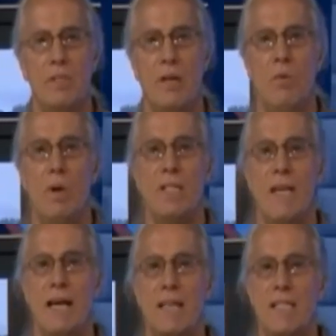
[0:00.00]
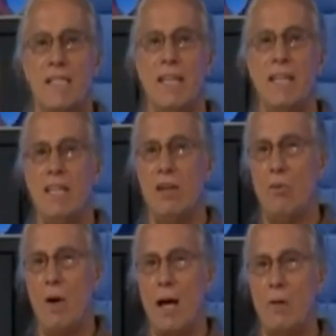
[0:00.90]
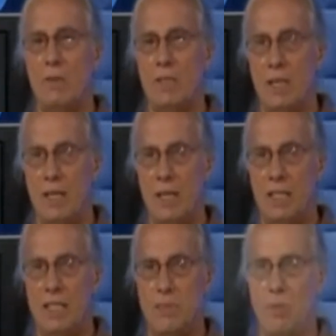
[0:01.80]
that once had a city around these